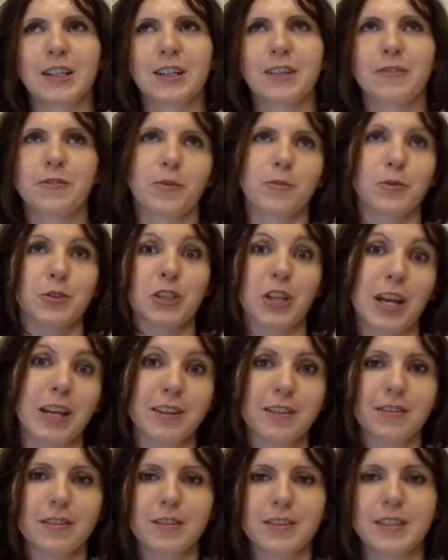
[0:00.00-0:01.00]
from
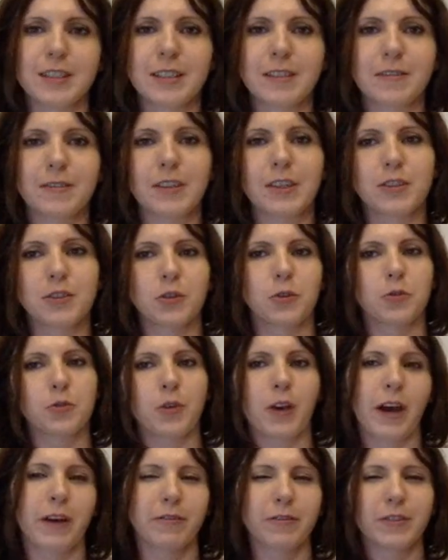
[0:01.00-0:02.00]
general CV. So you
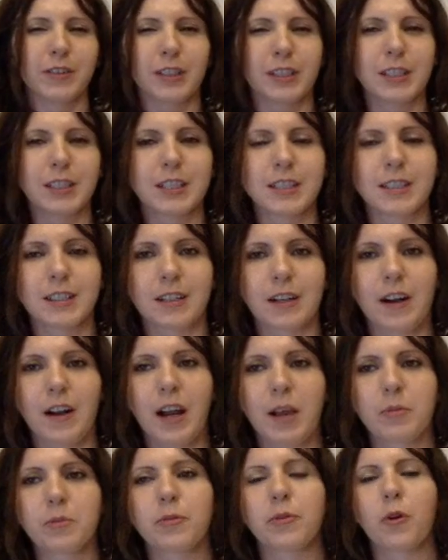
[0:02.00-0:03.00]
have really
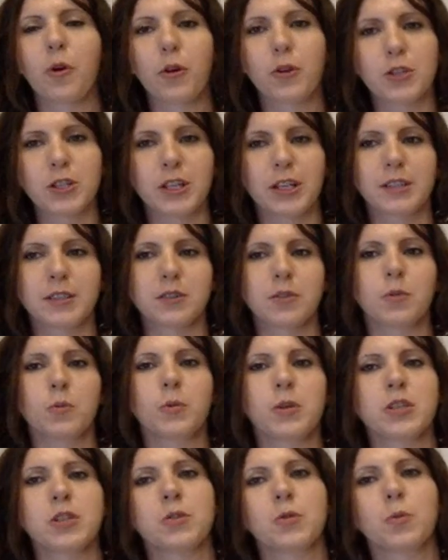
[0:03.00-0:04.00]
described projects on
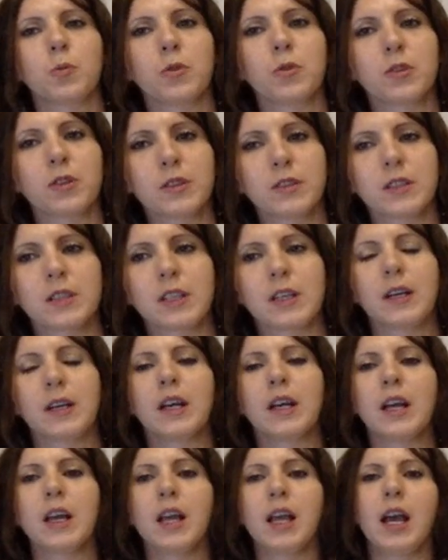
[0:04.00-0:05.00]
which you worked.
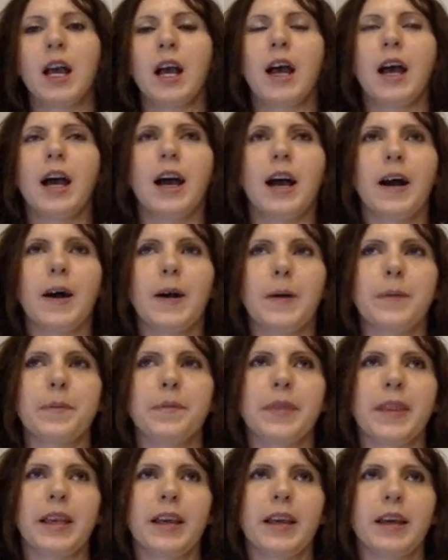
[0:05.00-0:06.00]

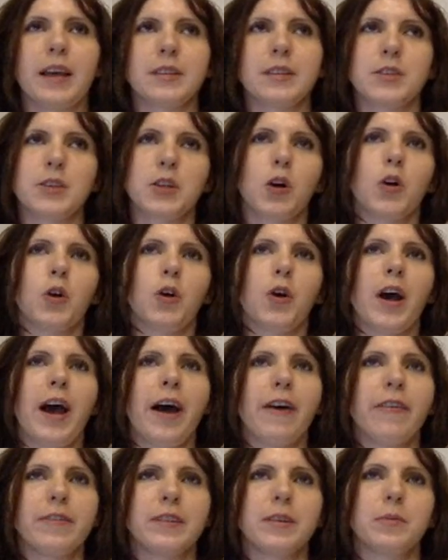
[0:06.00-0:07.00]
And so I
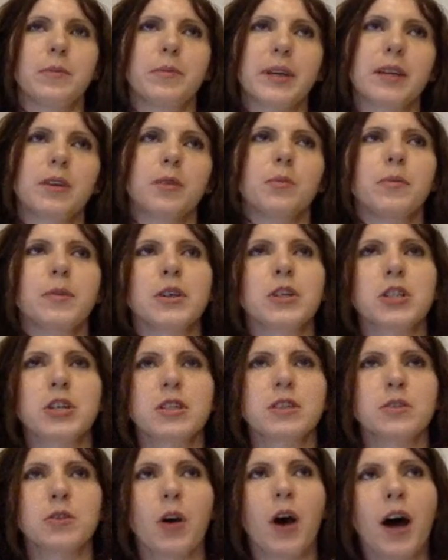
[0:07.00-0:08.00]
have the big
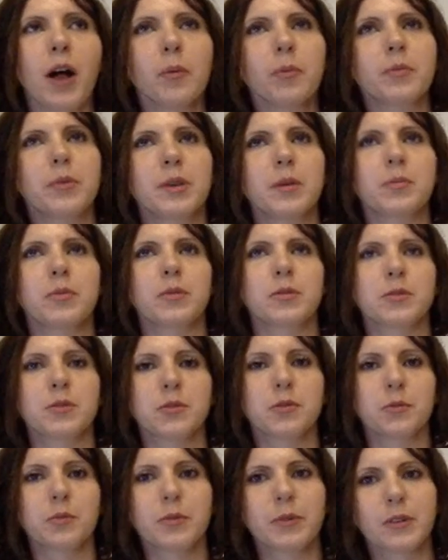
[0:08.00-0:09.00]
ambition to help people
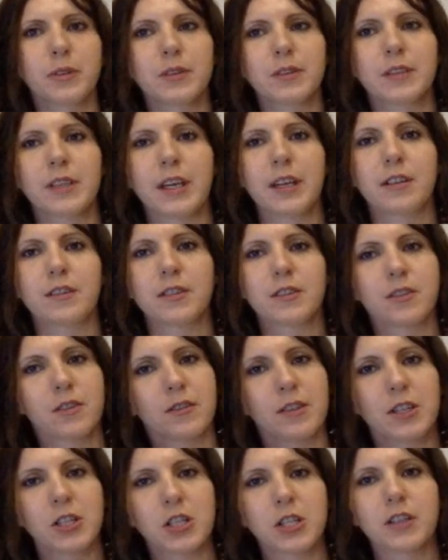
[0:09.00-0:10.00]
to build their
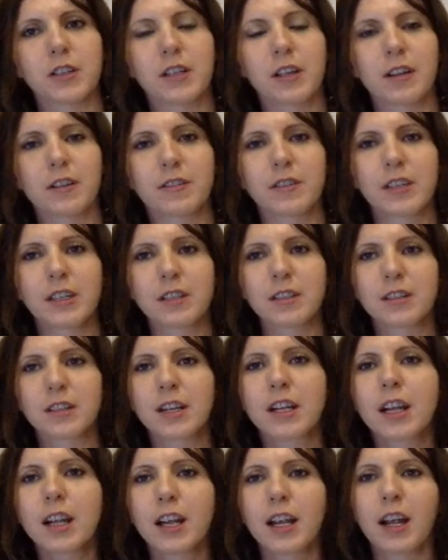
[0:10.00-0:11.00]
international
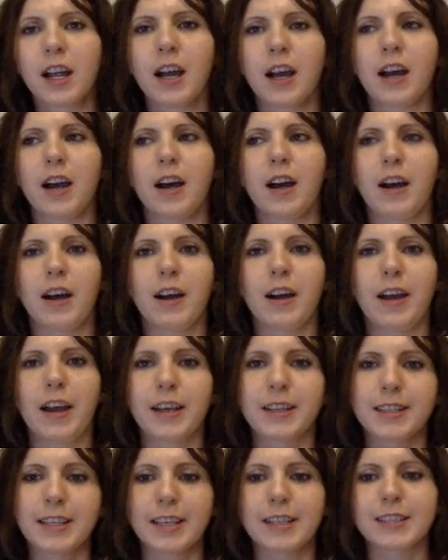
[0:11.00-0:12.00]
career
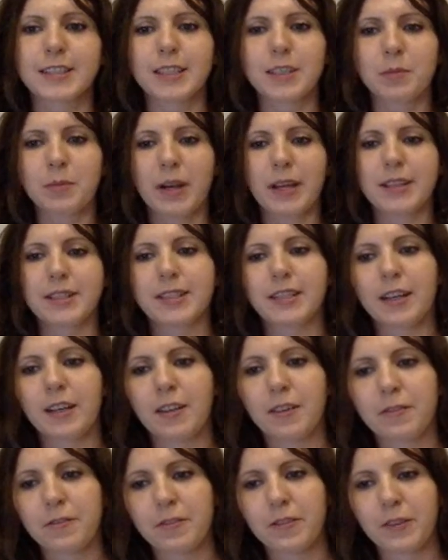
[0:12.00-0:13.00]
as I did
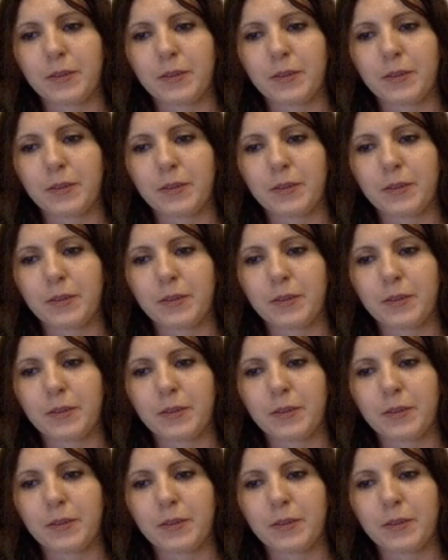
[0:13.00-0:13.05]
myself.